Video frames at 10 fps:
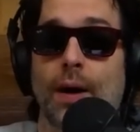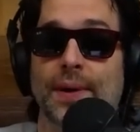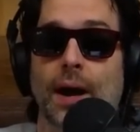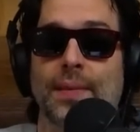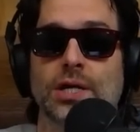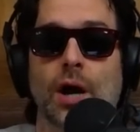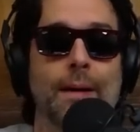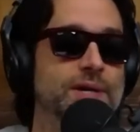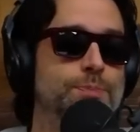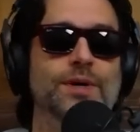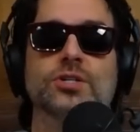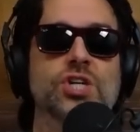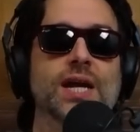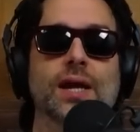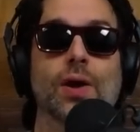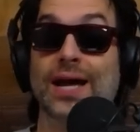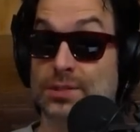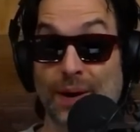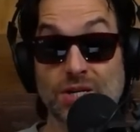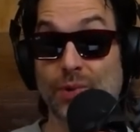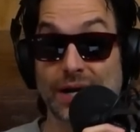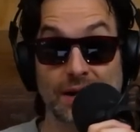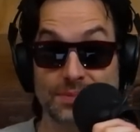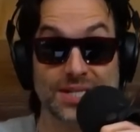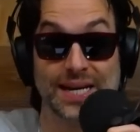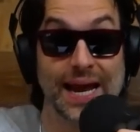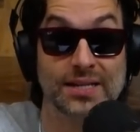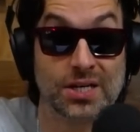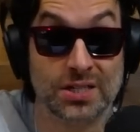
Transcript: I'm a, I'm a I'm a spring chicken, especially when it comes to gays.